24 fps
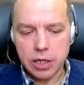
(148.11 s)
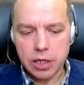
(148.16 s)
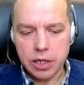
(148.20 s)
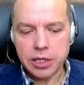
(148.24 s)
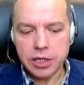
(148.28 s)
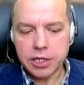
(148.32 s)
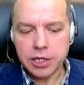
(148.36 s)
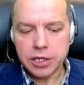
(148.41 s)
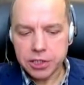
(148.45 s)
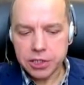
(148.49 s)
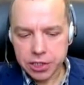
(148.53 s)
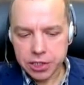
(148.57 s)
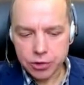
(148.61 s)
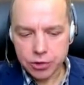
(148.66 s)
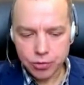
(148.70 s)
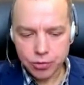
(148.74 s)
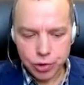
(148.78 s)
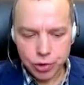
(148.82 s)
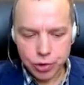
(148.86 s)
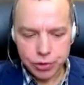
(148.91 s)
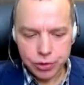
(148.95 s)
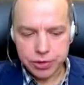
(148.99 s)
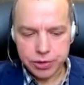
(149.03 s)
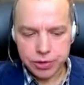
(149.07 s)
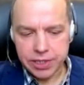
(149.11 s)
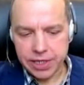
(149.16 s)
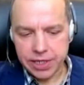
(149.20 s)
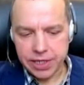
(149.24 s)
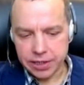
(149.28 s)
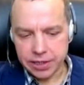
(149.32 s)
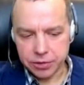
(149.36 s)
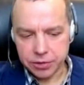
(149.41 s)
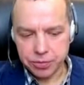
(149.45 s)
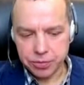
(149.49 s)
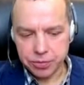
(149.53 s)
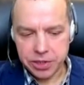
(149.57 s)
In addition to what you
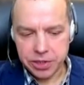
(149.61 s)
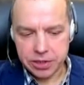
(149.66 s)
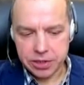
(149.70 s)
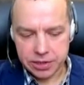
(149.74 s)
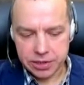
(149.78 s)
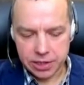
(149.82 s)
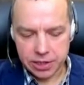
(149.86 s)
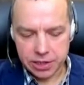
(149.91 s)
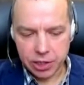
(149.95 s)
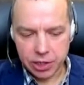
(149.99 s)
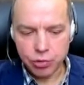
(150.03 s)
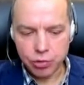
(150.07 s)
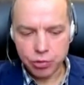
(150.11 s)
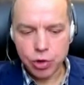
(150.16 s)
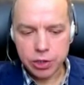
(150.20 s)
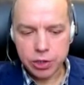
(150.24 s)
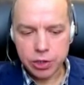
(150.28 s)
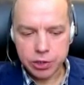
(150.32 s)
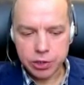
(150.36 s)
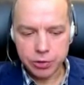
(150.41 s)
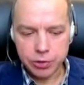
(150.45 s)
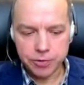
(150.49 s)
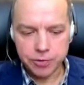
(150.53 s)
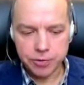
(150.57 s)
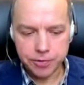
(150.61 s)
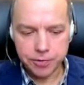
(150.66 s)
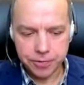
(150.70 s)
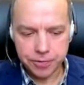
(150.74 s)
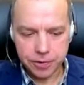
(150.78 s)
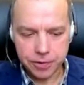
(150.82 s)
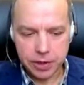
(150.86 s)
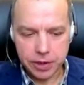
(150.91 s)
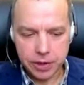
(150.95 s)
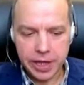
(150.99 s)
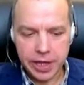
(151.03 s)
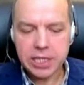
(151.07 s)
said, it means the quality
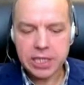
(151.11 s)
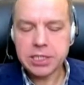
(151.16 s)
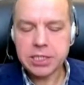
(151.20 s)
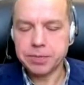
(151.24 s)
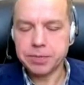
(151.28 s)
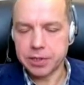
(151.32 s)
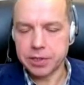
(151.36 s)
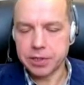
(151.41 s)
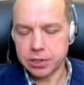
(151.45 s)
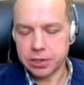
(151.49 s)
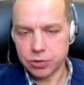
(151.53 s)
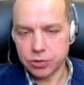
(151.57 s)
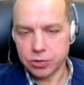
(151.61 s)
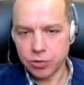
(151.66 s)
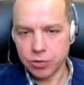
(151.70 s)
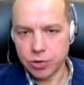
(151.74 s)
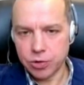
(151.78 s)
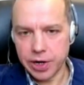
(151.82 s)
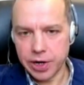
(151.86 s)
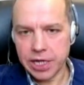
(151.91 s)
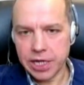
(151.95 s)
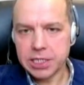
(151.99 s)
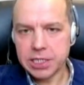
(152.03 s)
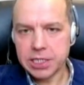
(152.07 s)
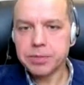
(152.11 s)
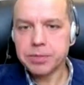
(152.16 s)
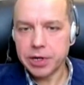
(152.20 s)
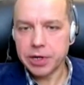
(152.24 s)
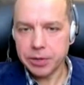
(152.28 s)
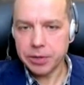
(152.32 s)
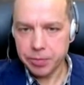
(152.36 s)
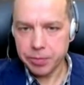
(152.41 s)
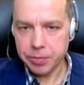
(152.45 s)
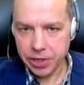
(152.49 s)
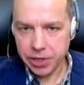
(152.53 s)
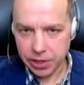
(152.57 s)
of experts or
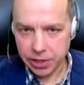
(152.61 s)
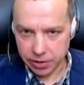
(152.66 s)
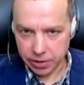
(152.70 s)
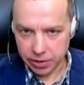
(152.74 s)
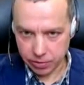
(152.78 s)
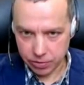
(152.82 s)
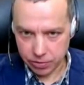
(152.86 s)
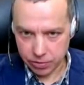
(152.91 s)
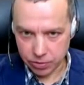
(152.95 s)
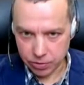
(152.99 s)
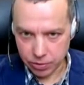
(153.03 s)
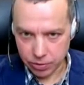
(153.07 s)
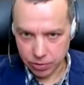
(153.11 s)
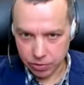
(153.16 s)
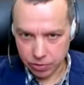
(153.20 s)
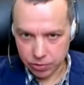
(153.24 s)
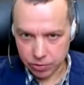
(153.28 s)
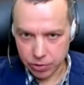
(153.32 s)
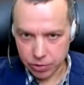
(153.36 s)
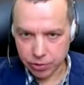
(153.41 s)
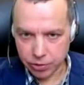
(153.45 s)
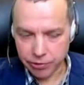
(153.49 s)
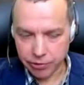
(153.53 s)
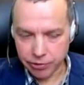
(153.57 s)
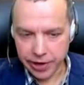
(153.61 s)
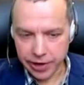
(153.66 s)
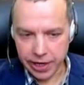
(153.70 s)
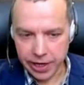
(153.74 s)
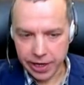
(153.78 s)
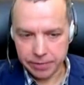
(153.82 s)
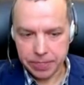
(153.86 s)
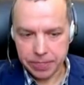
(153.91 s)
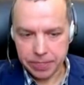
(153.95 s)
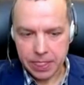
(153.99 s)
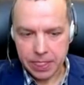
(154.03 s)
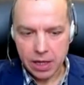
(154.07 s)
expert opinion on, on
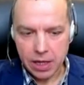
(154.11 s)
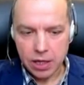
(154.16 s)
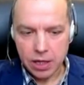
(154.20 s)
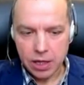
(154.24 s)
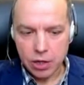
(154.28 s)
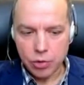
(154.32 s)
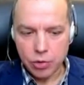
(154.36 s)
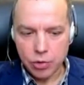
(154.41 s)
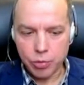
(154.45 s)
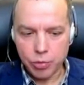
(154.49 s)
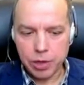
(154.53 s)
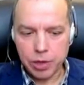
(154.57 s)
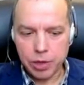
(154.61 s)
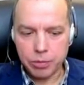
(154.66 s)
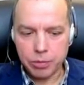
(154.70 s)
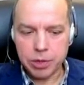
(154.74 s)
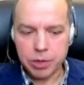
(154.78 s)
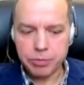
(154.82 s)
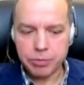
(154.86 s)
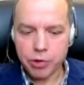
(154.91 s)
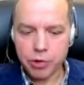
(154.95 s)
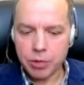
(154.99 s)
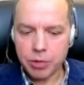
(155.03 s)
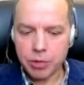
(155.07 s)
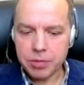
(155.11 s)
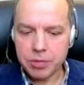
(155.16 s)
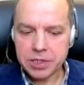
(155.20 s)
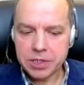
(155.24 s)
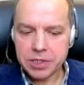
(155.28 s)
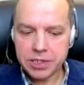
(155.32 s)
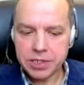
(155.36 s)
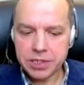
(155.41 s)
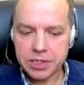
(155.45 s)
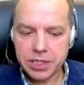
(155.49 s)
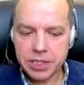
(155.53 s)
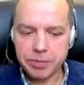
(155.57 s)
Ukraine. Well, the problem
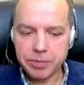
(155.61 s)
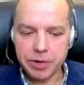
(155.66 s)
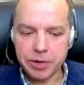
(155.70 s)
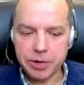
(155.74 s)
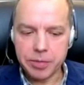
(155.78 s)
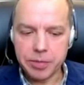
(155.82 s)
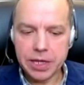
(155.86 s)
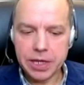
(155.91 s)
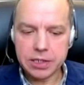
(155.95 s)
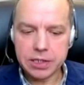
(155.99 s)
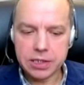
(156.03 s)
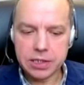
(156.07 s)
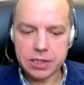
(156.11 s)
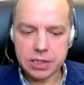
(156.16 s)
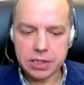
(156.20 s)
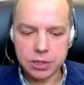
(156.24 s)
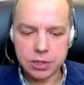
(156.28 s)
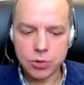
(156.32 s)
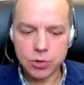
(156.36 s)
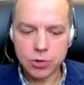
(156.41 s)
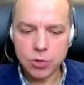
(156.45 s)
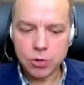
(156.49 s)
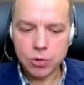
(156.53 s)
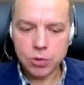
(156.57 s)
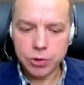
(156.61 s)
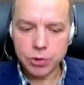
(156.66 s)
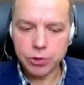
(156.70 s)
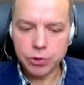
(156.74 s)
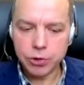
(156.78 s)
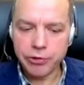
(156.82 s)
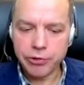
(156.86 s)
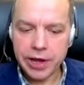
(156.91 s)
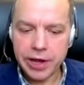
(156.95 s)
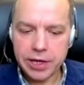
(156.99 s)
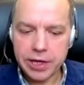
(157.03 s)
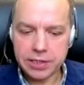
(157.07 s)
is deeper because uh, so-called
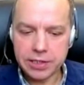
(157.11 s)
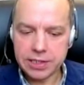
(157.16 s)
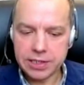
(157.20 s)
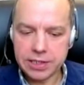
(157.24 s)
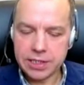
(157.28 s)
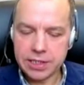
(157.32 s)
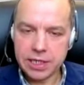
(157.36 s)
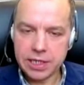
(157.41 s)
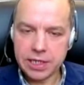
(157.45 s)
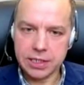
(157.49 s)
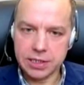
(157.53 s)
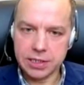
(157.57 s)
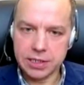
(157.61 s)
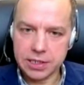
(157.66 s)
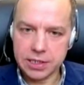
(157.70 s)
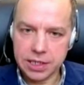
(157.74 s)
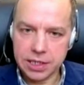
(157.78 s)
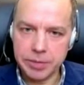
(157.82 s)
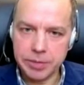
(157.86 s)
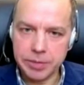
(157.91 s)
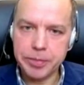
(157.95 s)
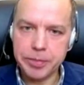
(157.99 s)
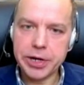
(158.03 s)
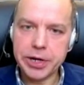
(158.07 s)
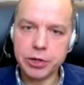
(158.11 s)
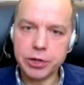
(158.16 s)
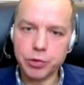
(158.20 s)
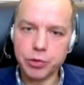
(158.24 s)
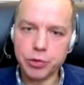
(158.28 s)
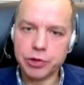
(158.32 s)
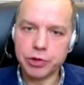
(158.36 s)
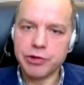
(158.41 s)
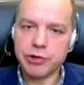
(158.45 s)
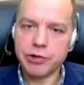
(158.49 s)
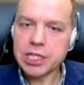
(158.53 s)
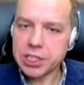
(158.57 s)
Ukrainian studies compared
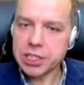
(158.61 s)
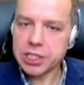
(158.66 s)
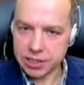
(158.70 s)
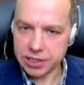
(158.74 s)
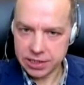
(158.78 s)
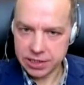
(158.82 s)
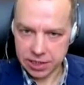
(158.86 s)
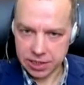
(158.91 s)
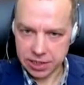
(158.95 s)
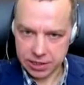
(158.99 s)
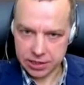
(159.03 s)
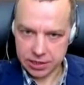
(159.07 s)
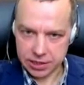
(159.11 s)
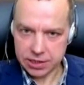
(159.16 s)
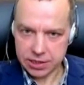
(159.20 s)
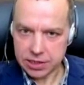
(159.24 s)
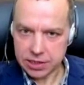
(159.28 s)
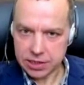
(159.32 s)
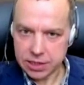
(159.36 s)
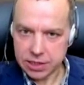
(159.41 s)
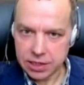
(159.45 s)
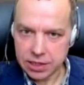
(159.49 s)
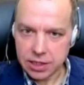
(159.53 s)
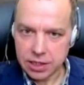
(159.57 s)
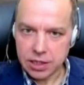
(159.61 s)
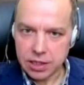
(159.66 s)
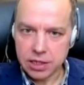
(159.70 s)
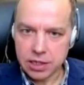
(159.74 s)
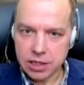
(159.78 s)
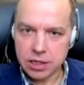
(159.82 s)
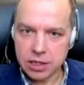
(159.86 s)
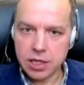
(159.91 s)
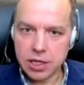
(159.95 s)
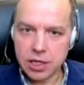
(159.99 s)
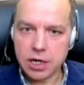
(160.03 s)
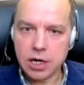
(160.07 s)
with Russian studies,
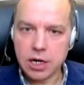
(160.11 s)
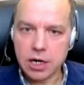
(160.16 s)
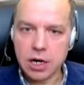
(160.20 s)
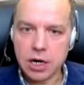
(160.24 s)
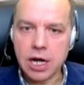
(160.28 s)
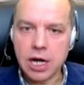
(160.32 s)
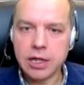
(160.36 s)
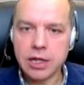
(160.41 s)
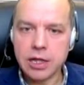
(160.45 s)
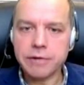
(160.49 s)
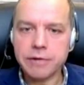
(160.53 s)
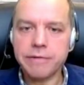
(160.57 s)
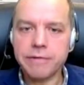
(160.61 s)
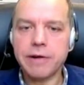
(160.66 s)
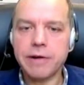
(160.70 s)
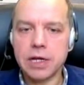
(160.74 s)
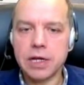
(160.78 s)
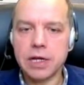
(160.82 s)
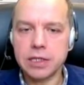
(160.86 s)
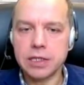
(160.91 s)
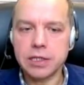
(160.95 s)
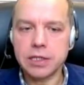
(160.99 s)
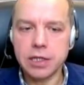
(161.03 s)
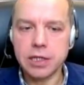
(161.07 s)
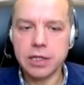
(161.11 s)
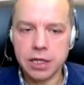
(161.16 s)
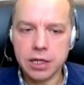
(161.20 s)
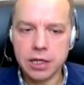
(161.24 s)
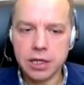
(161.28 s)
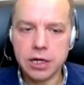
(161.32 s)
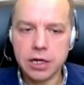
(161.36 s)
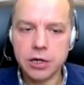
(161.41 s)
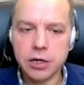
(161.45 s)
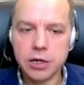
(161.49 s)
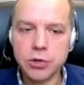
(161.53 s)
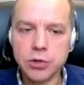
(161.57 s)
they are underfunded
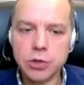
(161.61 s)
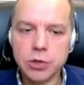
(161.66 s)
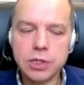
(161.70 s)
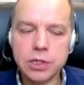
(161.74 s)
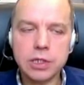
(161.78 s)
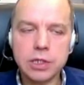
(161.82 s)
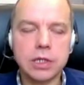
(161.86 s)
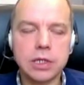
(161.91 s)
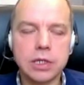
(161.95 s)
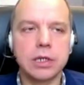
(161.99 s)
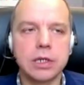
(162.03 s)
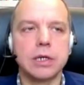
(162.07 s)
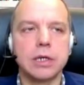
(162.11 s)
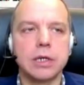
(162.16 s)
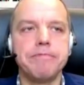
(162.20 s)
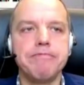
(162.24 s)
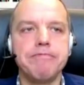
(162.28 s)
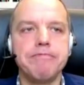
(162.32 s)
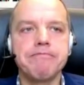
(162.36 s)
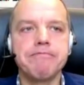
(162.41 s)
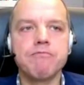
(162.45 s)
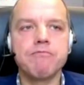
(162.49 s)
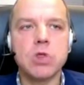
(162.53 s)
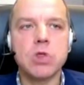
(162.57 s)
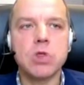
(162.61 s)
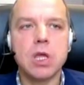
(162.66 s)
and they are not um,